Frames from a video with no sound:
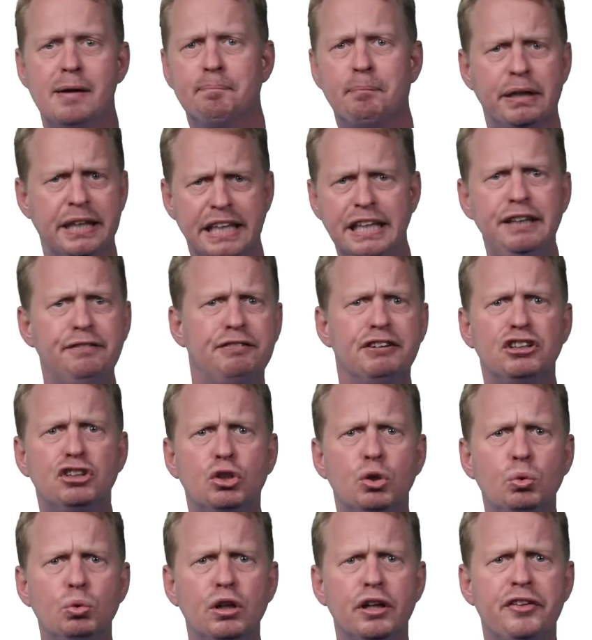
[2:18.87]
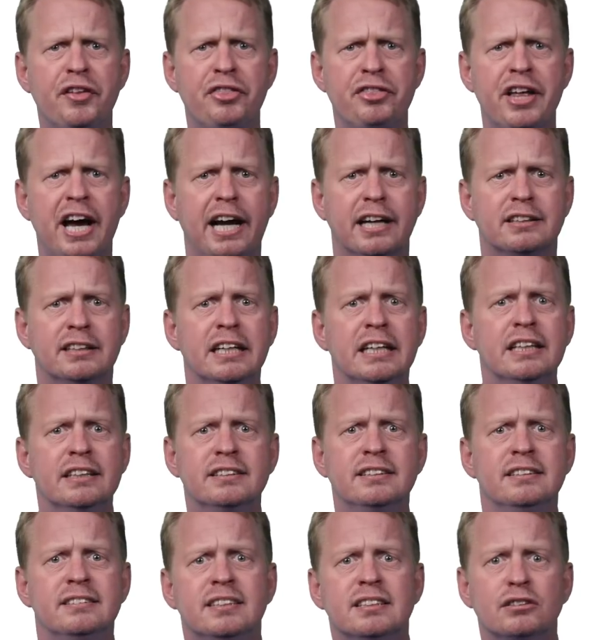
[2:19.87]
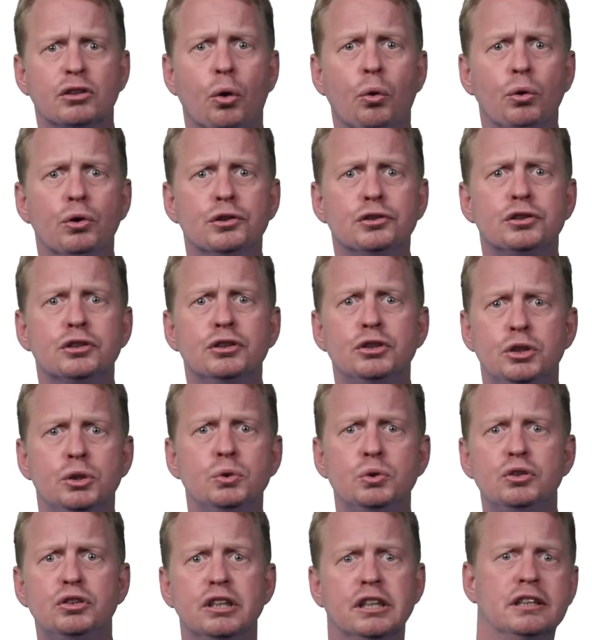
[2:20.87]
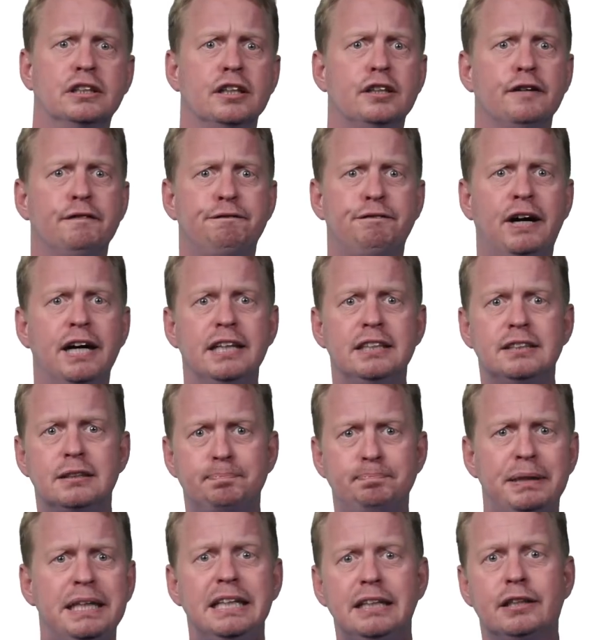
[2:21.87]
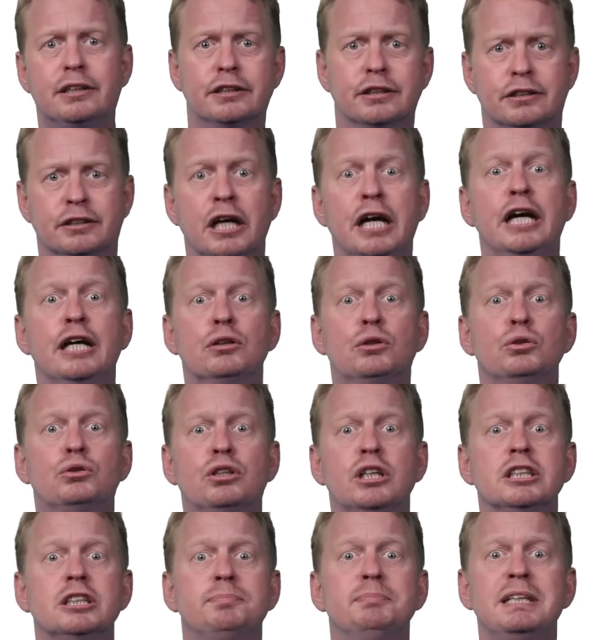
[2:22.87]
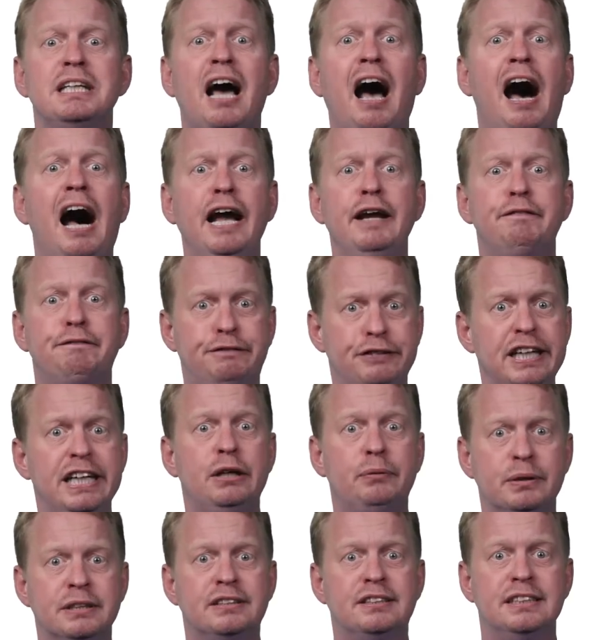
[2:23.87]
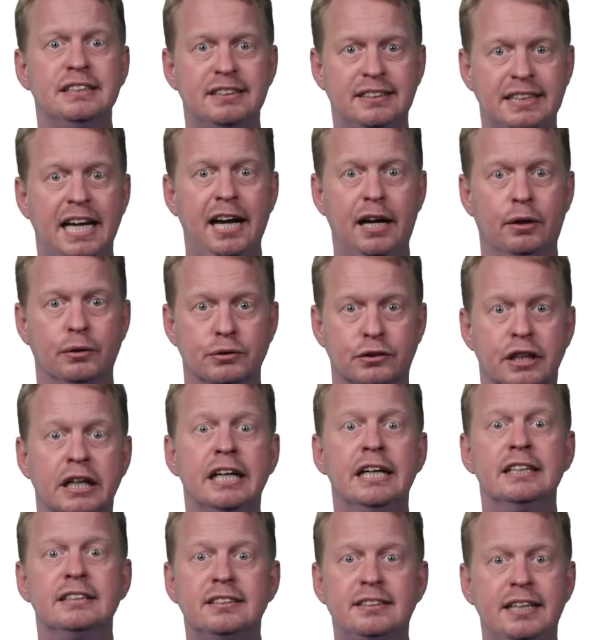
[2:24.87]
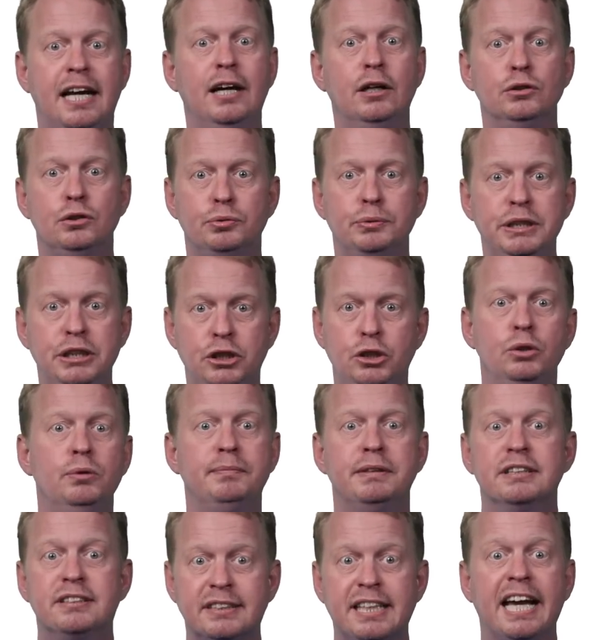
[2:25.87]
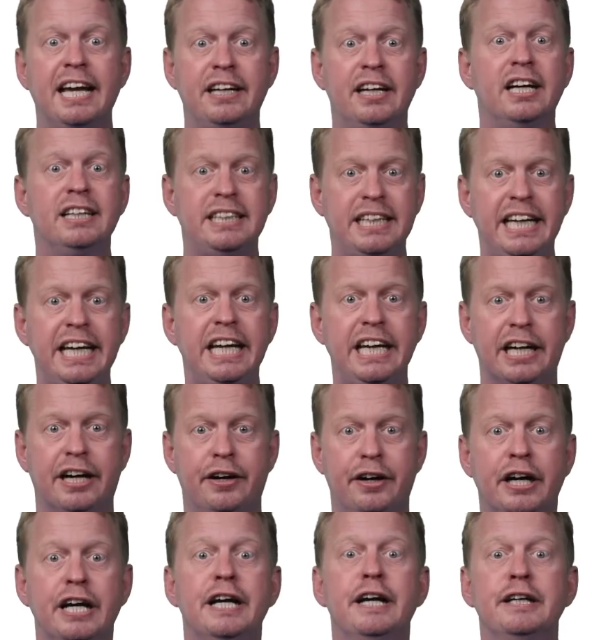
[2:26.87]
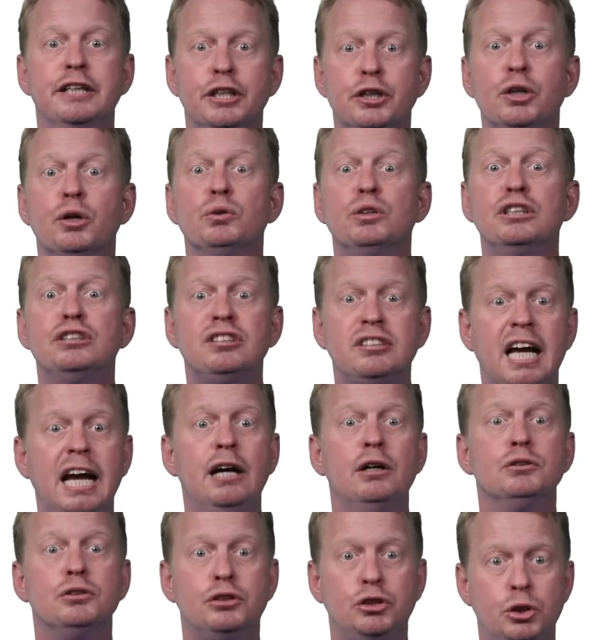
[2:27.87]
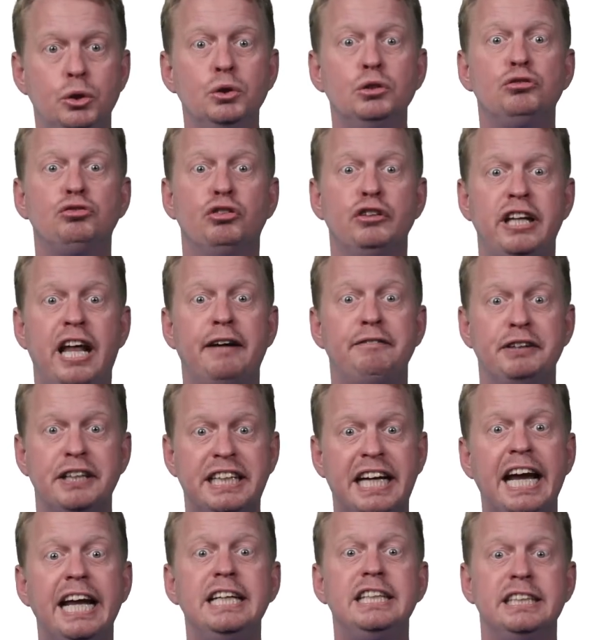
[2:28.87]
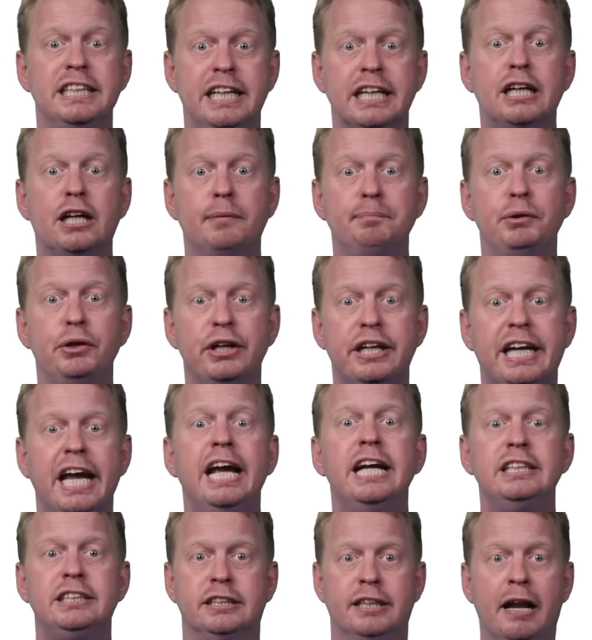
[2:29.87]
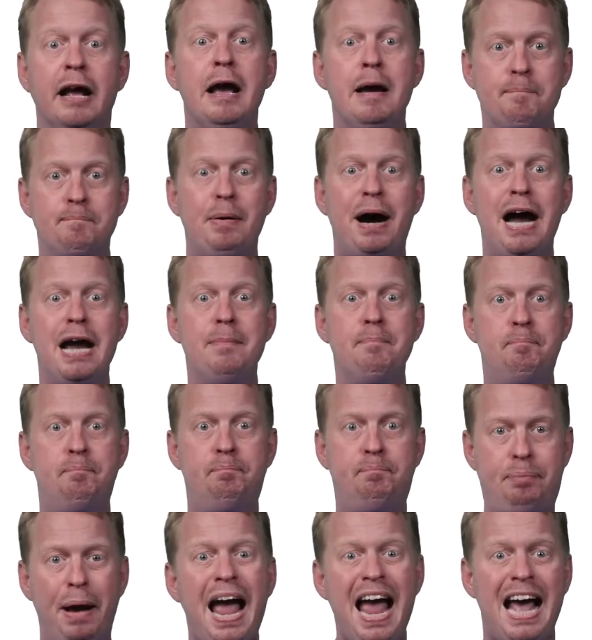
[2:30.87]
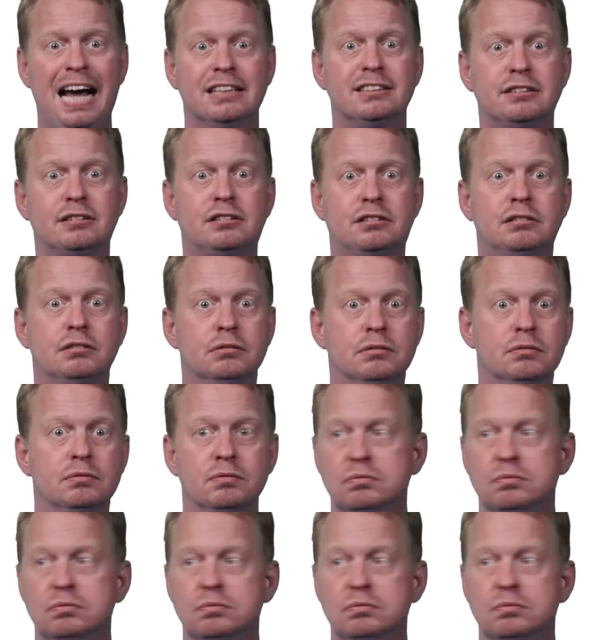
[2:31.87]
But even cooler than that, since it's also using the device speakers to transmit high-frequency sounds, sounds we humans cannot hear. You know, the sounds used for navigation and communication by bats!